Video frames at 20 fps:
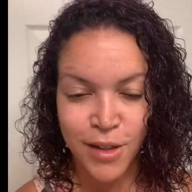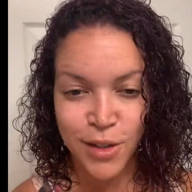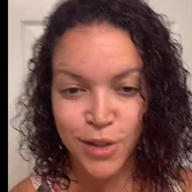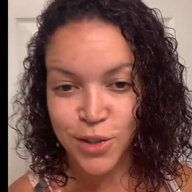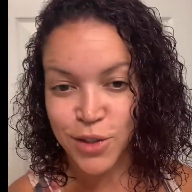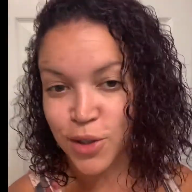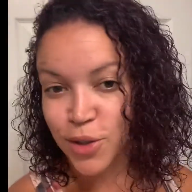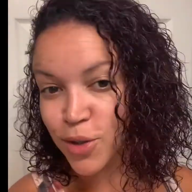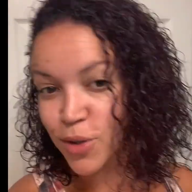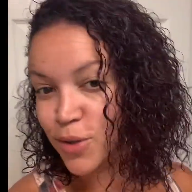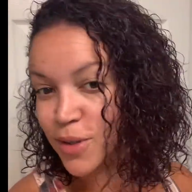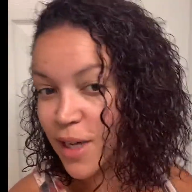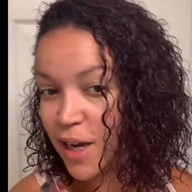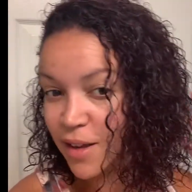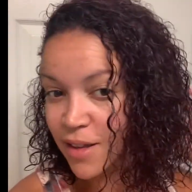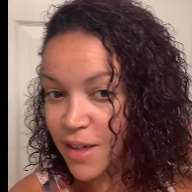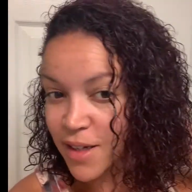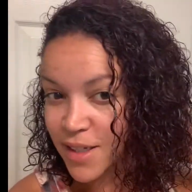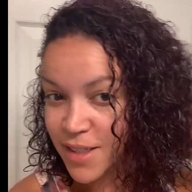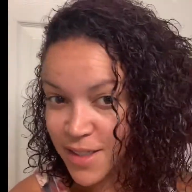So now
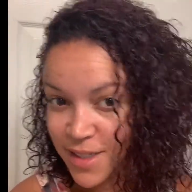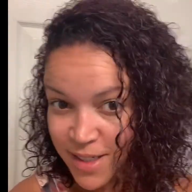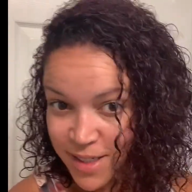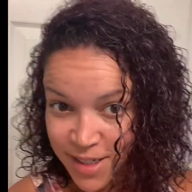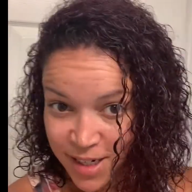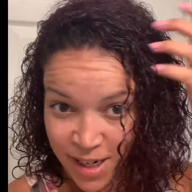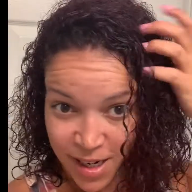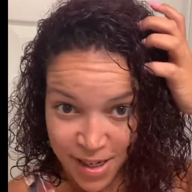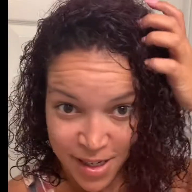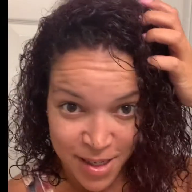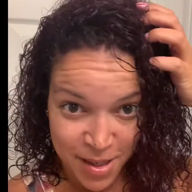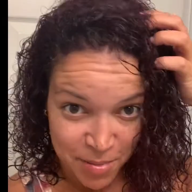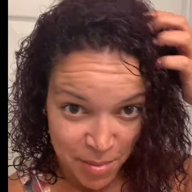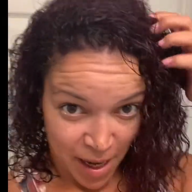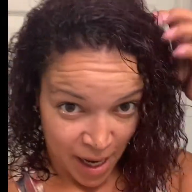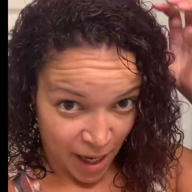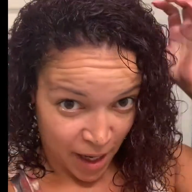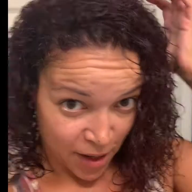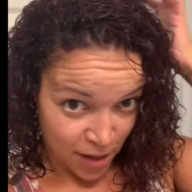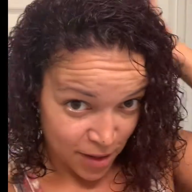that it's done, my
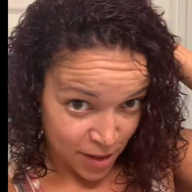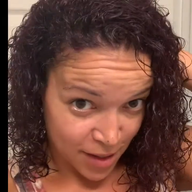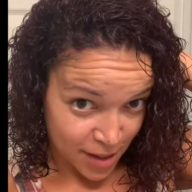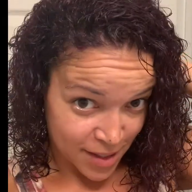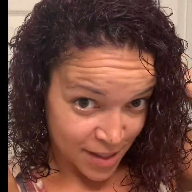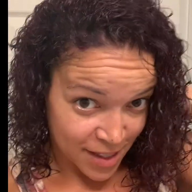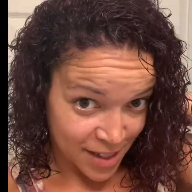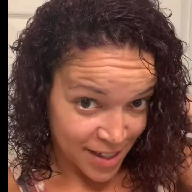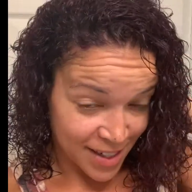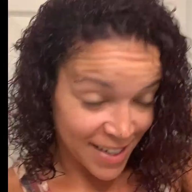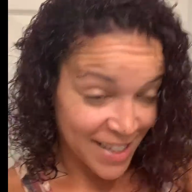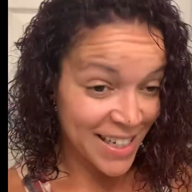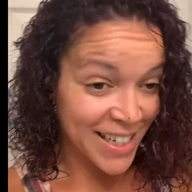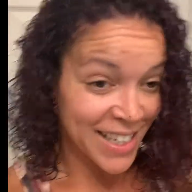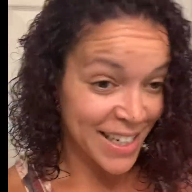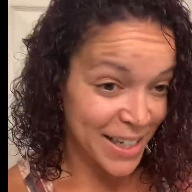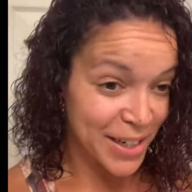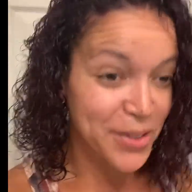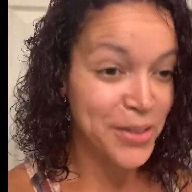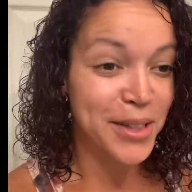hair looks
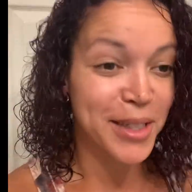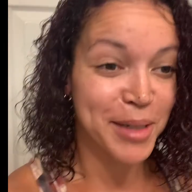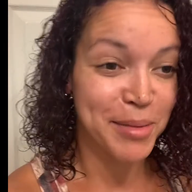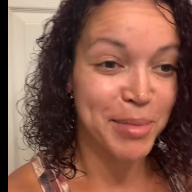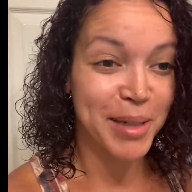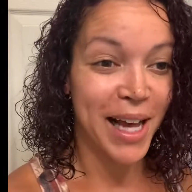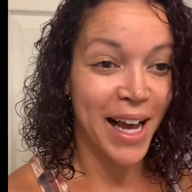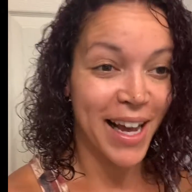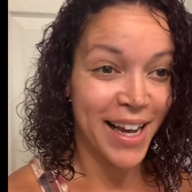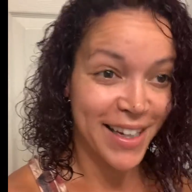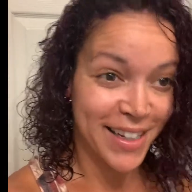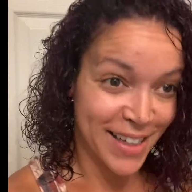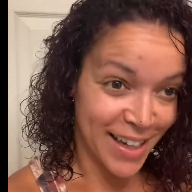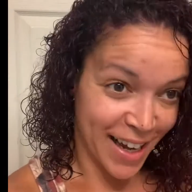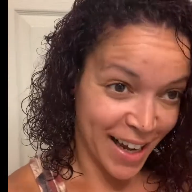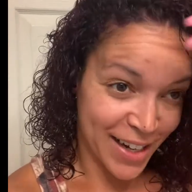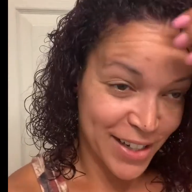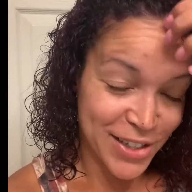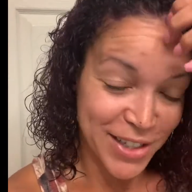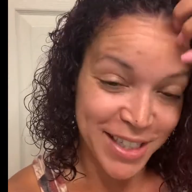nearly black.
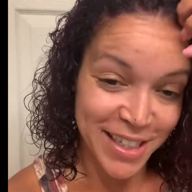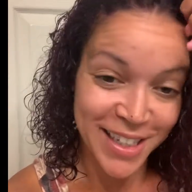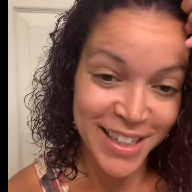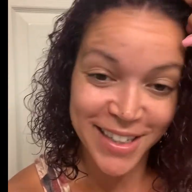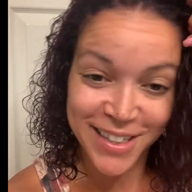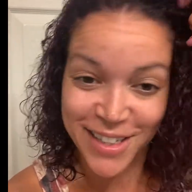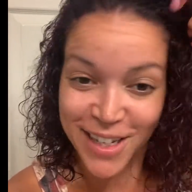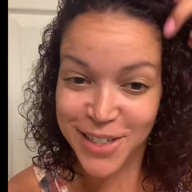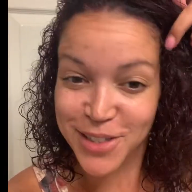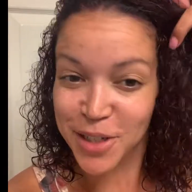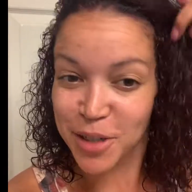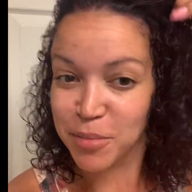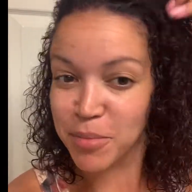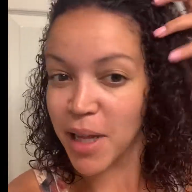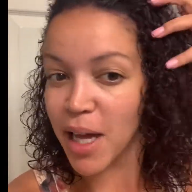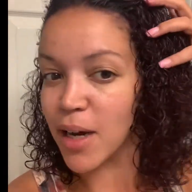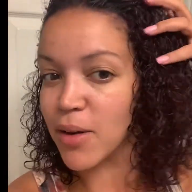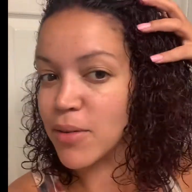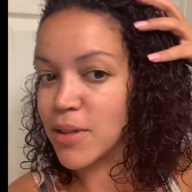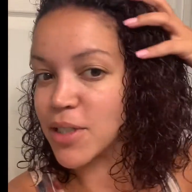Actually, it does look
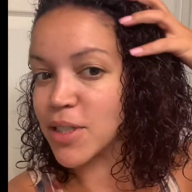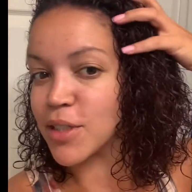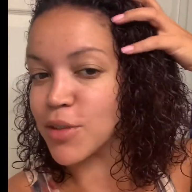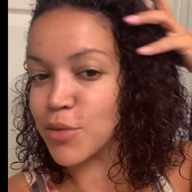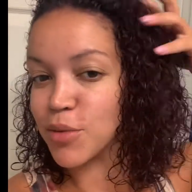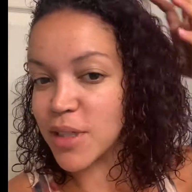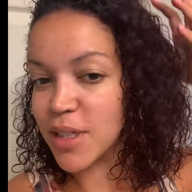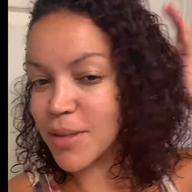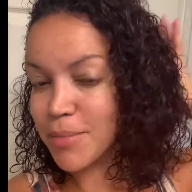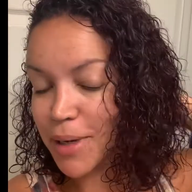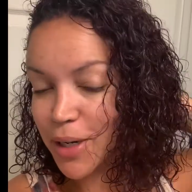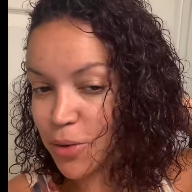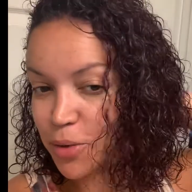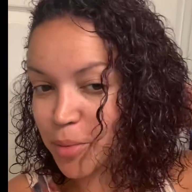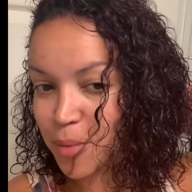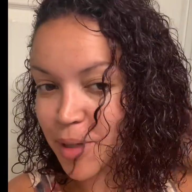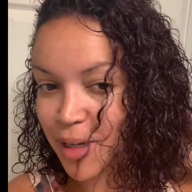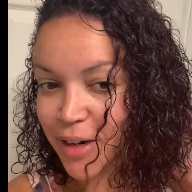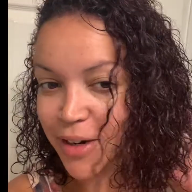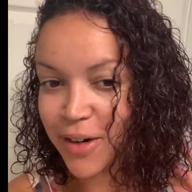black, which is really my
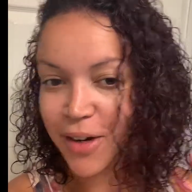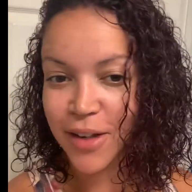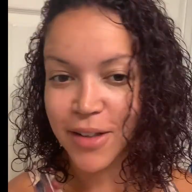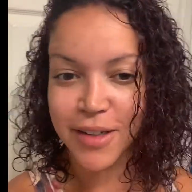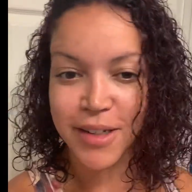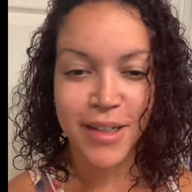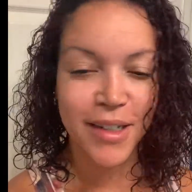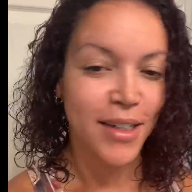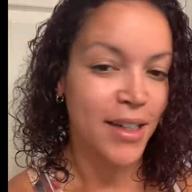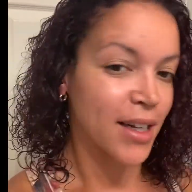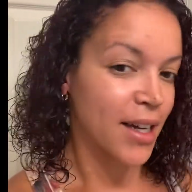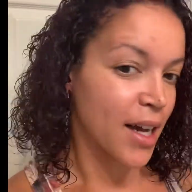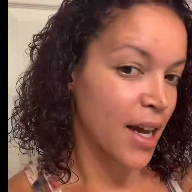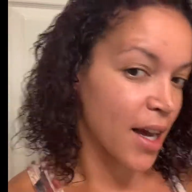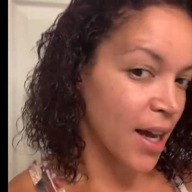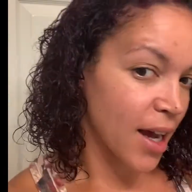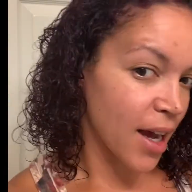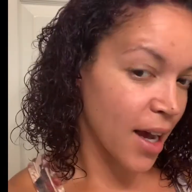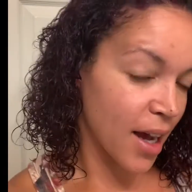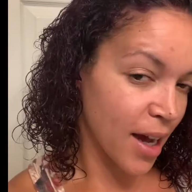normal hair color.
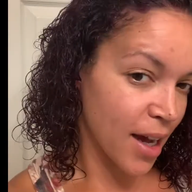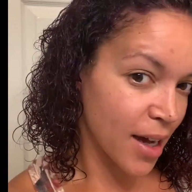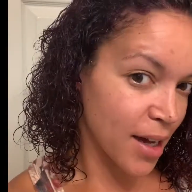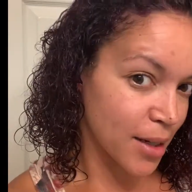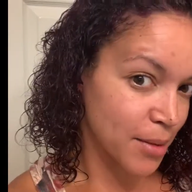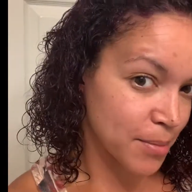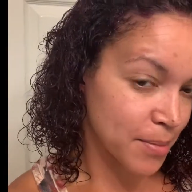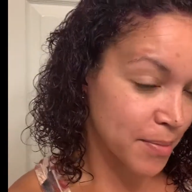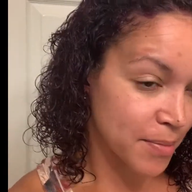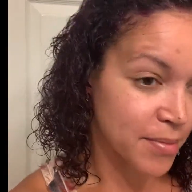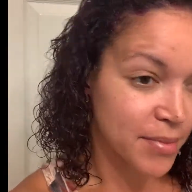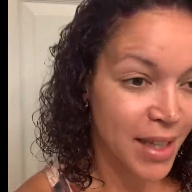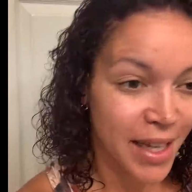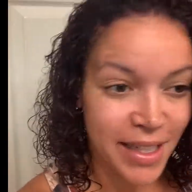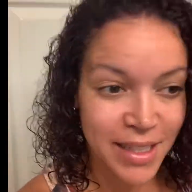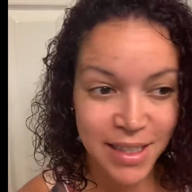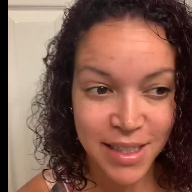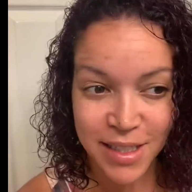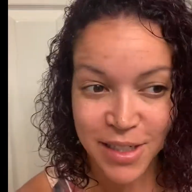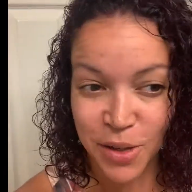
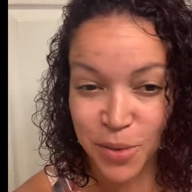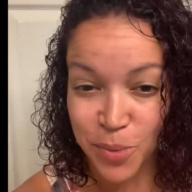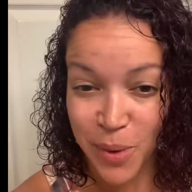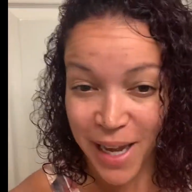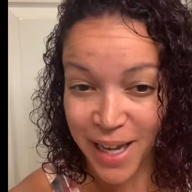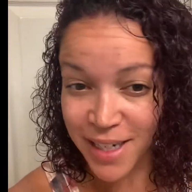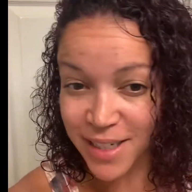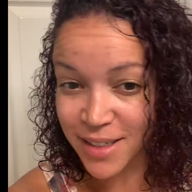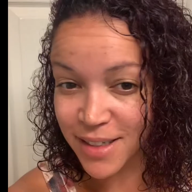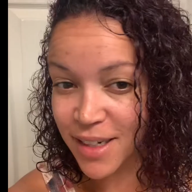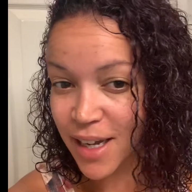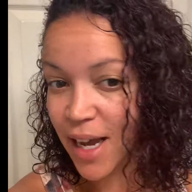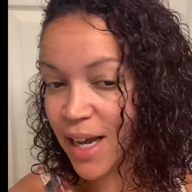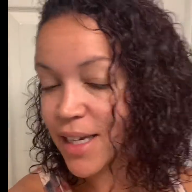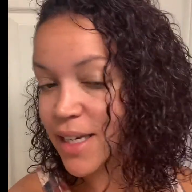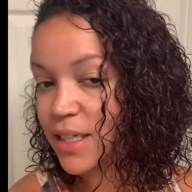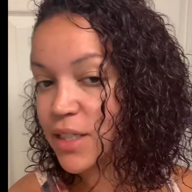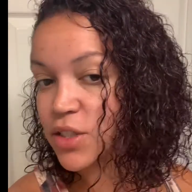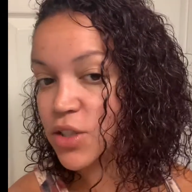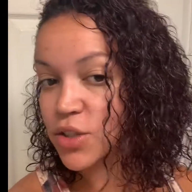It's still wet. I
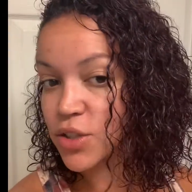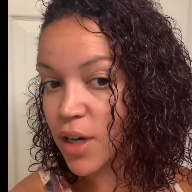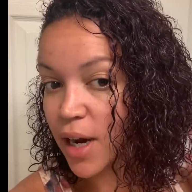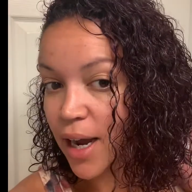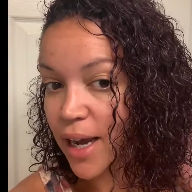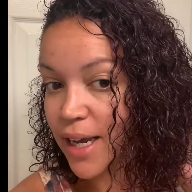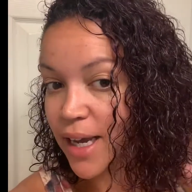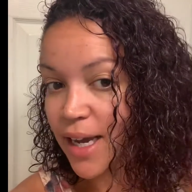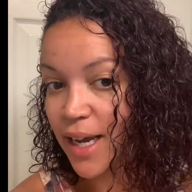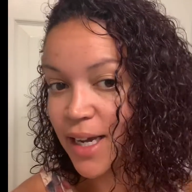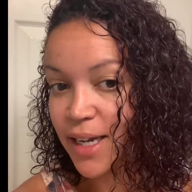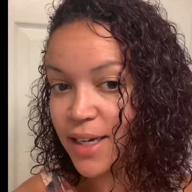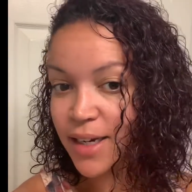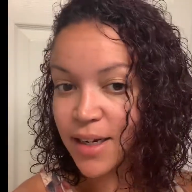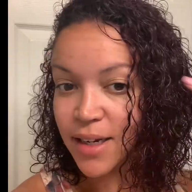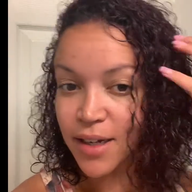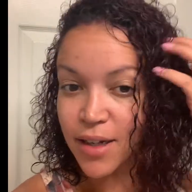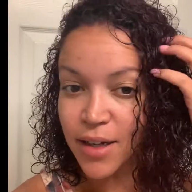didn't dry it.